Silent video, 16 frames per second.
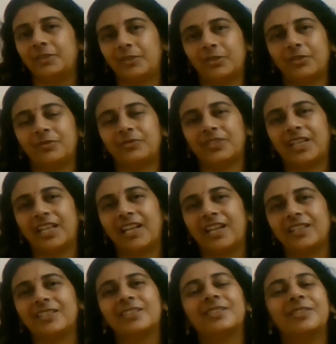don't
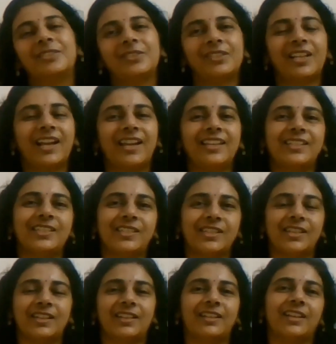forget to like,
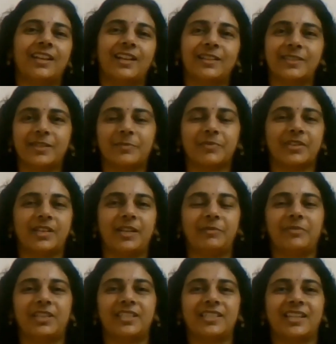share and
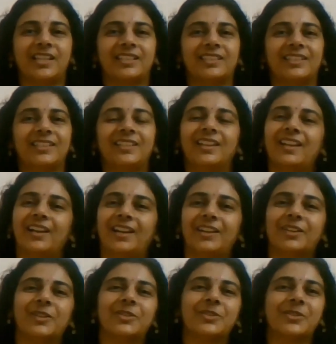subscribe my channel
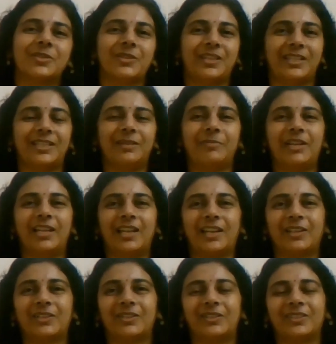and also hit the
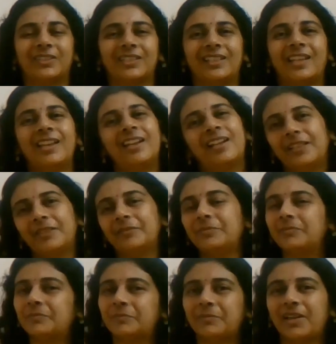bell icon.
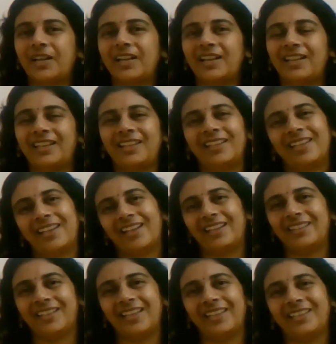And bye
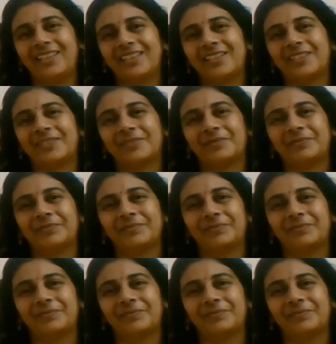and take care.